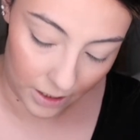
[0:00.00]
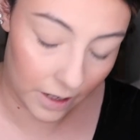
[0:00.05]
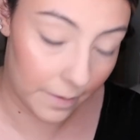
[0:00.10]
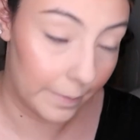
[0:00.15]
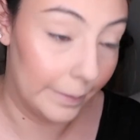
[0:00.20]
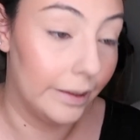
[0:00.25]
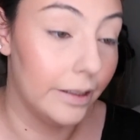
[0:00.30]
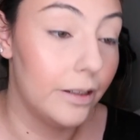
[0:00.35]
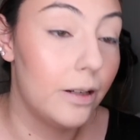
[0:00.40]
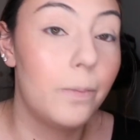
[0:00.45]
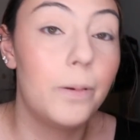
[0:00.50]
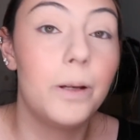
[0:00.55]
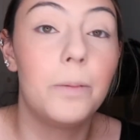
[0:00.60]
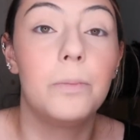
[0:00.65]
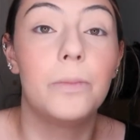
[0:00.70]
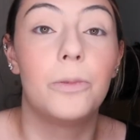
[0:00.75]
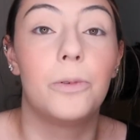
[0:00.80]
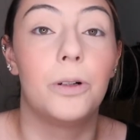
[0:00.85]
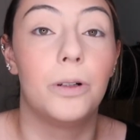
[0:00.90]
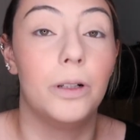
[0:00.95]
Grab a little
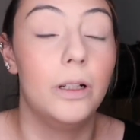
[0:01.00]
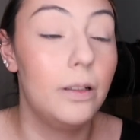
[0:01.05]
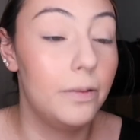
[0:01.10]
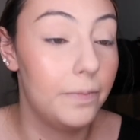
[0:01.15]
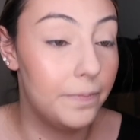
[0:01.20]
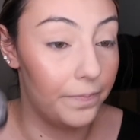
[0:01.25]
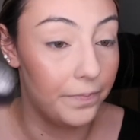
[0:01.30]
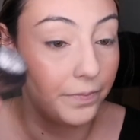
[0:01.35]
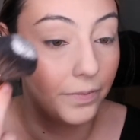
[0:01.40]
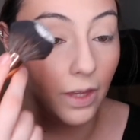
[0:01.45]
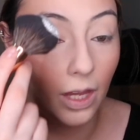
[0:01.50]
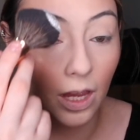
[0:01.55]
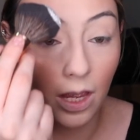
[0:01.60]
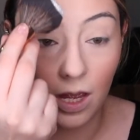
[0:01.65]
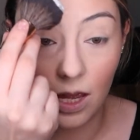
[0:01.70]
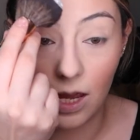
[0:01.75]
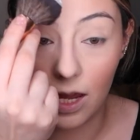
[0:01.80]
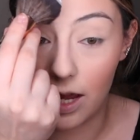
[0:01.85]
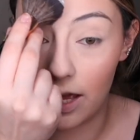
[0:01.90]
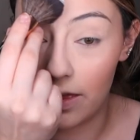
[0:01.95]
bit more,
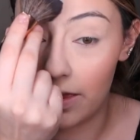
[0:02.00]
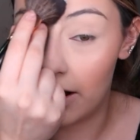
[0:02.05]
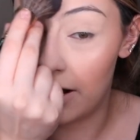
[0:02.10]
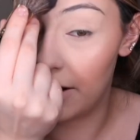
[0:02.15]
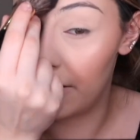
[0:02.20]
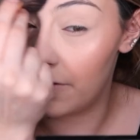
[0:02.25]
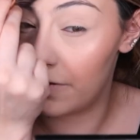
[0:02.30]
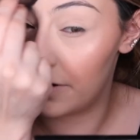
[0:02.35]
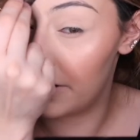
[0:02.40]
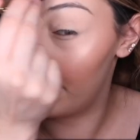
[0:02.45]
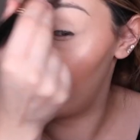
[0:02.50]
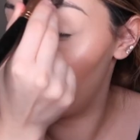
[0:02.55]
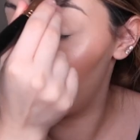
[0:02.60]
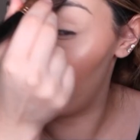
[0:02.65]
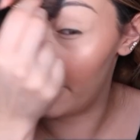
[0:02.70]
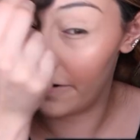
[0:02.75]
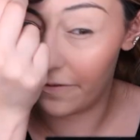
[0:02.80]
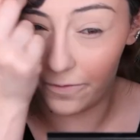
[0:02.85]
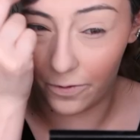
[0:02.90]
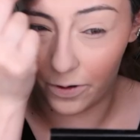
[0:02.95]
and then I go in
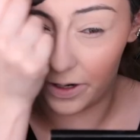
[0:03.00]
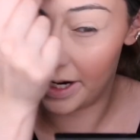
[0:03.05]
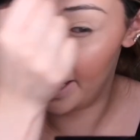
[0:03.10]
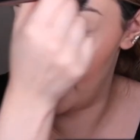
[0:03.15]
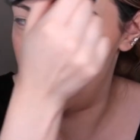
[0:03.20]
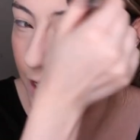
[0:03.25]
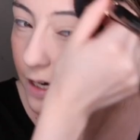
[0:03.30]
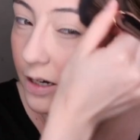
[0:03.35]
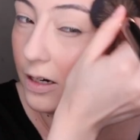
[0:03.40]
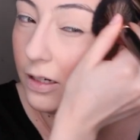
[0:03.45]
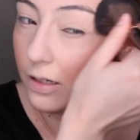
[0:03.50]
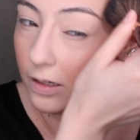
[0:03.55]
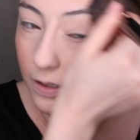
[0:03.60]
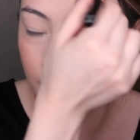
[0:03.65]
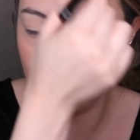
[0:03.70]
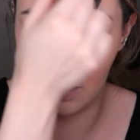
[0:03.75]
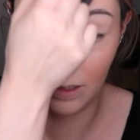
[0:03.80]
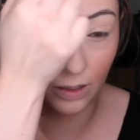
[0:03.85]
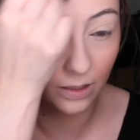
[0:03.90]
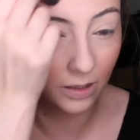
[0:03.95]
with my forehead
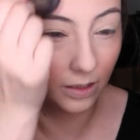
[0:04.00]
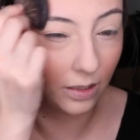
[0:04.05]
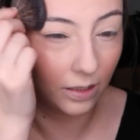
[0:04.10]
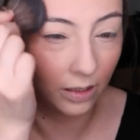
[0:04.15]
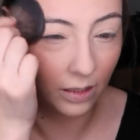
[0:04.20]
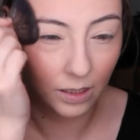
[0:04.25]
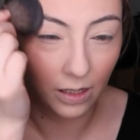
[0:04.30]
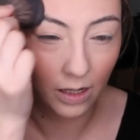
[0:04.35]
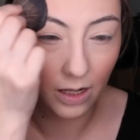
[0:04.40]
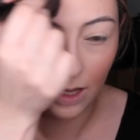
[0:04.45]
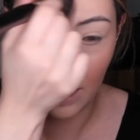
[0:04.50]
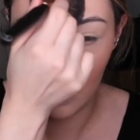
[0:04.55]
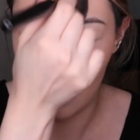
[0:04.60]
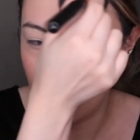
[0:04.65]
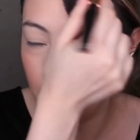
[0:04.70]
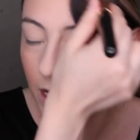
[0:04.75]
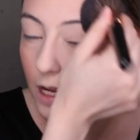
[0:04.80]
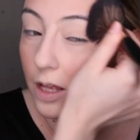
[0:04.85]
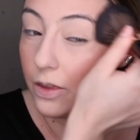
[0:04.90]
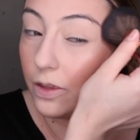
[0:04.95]

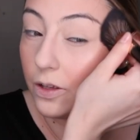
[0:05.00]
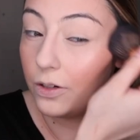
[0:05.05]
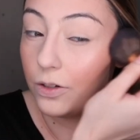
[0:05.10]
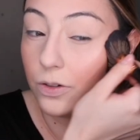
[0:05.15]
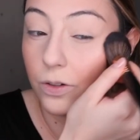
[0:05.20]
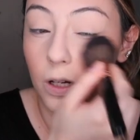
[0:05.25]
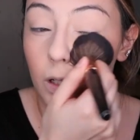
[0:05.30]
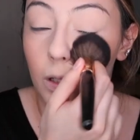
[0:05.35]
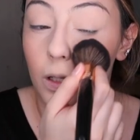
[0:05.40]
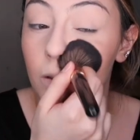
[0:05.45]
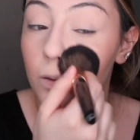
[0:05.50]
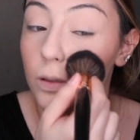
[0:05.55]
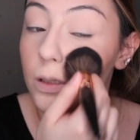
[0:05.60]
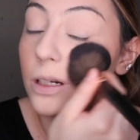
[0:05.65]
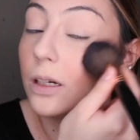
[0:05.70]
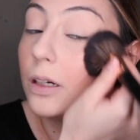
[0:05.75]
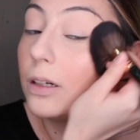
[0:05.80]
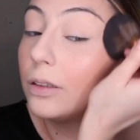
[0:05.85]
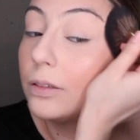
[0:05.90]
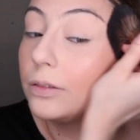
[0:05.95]
and then drag it
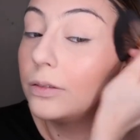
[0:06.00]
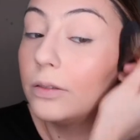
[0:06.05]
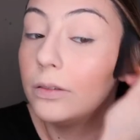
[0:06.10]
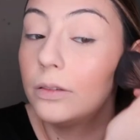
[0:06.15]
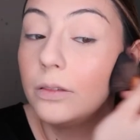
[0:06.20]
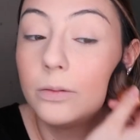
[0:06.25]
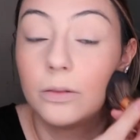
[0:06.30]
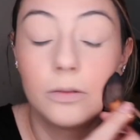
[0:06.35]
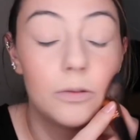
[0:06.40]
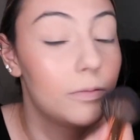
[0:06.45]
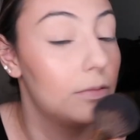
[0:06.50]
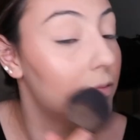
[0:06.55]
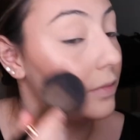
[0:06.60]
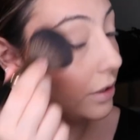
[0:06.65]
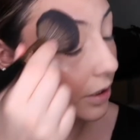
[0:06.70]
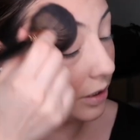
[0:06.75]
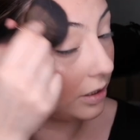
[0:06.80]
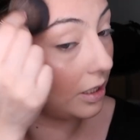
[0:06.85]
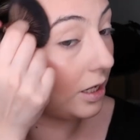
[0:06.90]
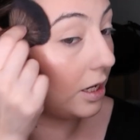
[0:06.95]
down
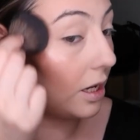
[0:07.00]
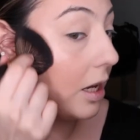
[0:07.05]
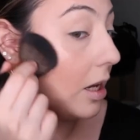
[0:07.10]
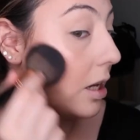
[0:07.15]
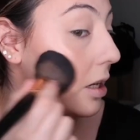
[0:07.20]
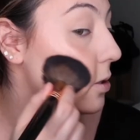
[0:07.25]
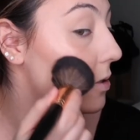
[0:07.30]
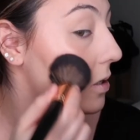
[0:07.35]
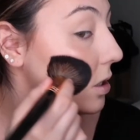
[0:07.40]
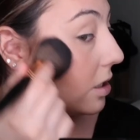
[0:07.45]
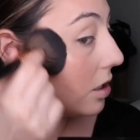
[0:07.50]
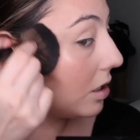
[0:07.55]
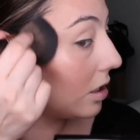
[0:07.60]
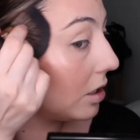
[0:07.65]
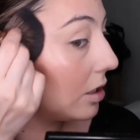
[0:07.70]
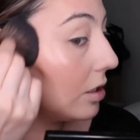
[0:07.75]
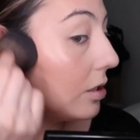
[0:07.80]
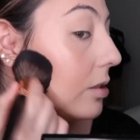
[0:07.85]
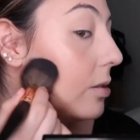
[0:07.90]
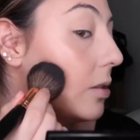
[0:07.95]
to the
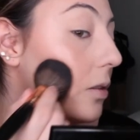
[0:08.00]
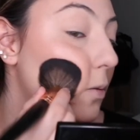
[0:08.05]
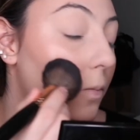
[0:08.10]
edges.